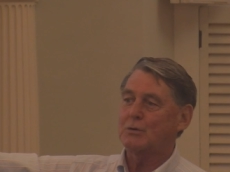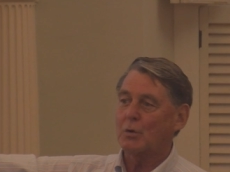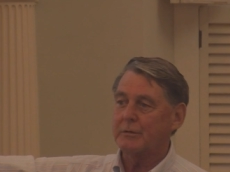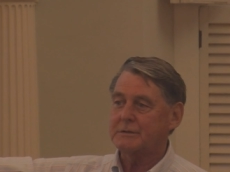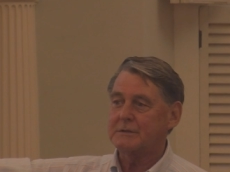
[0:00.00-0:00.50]

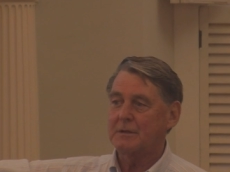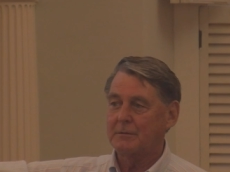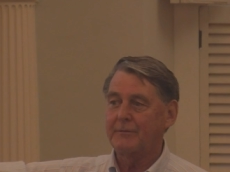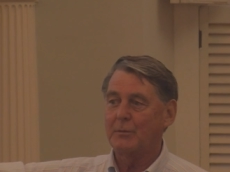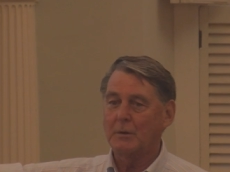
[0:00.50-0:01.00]
tourist,
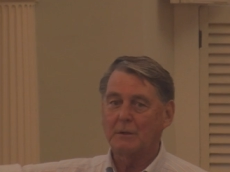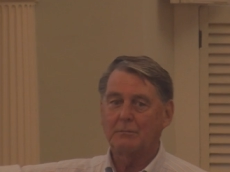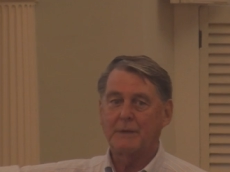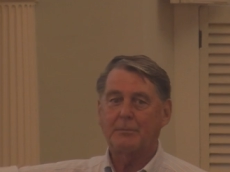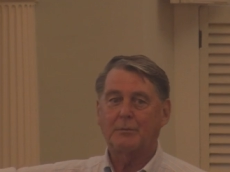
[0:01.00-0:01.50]
if you
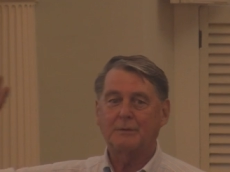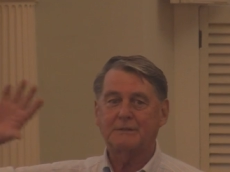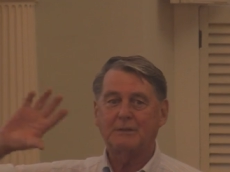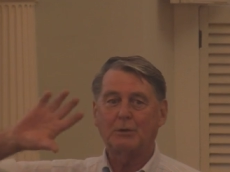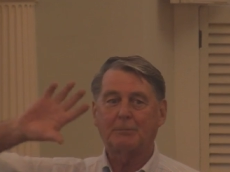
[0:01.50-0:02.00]
will. People
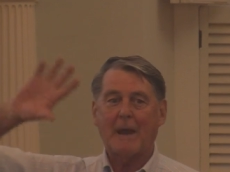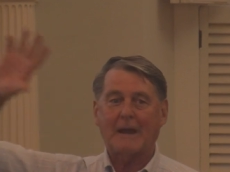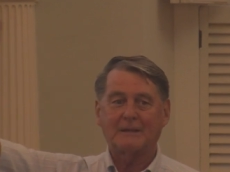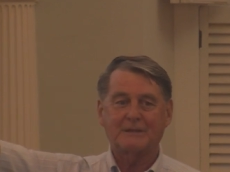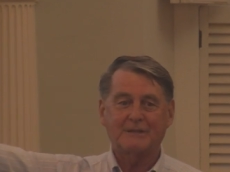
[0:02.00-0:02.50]
would look
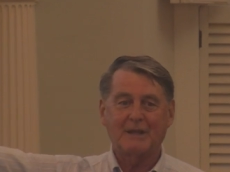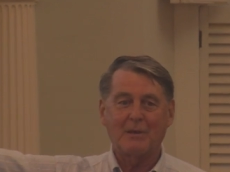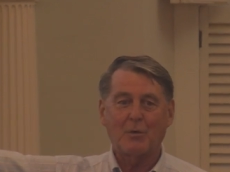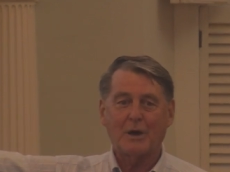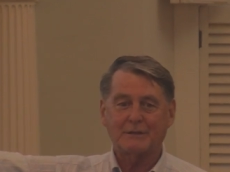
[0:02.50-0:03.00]
back into the
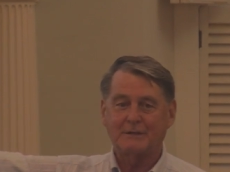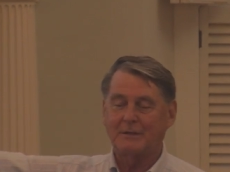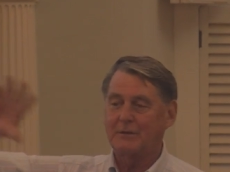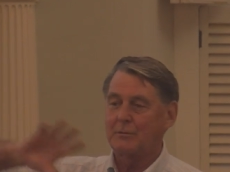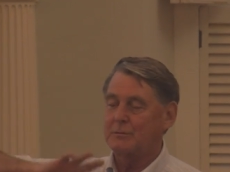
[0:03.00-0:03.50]
city of Boston
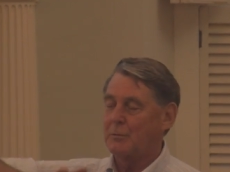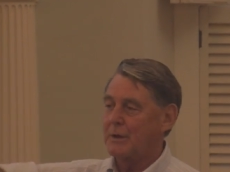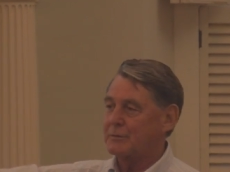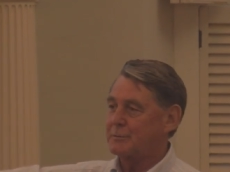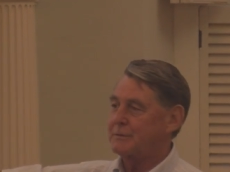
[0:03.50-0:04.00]
and it
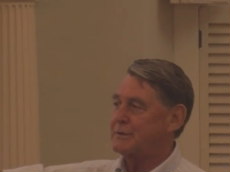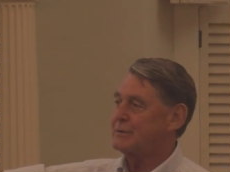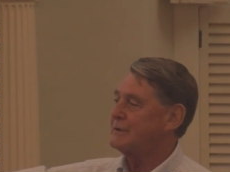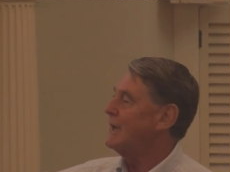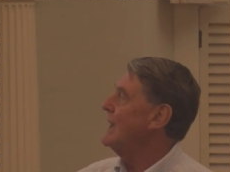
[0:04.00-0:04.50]
where it was
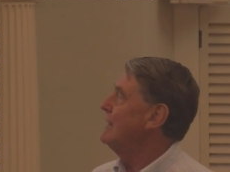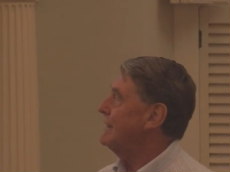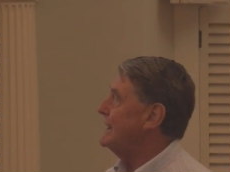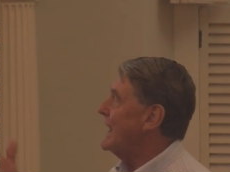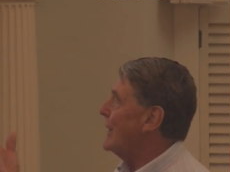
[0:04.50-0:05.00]
positioned.
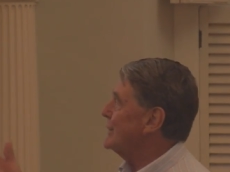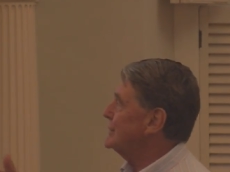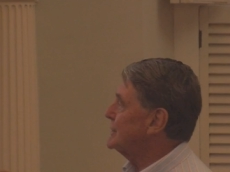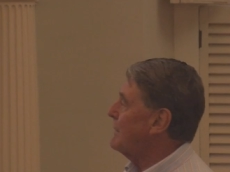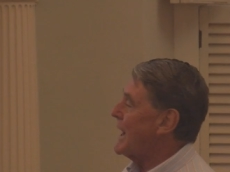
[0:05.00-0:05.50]
Right now
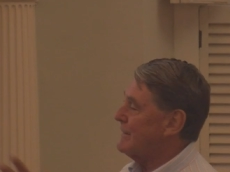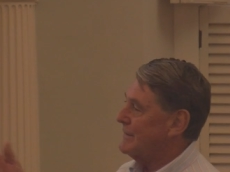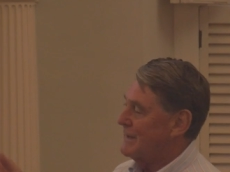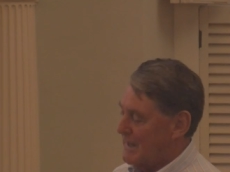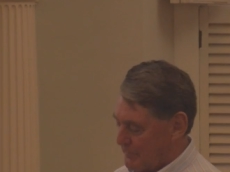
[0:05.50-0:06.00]
it's just part
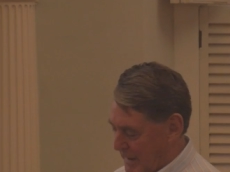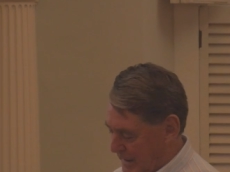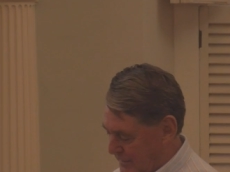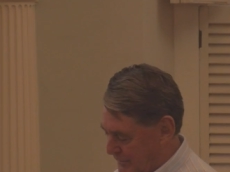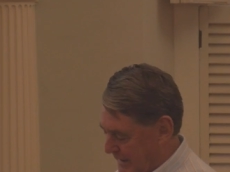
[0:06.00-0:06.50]
of, a,
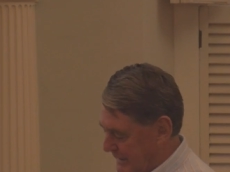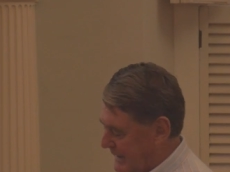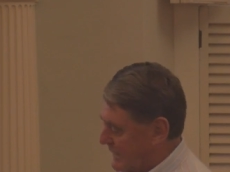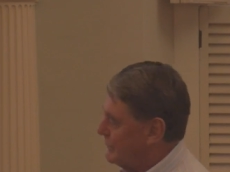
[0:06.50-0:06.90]
part of the Big Dig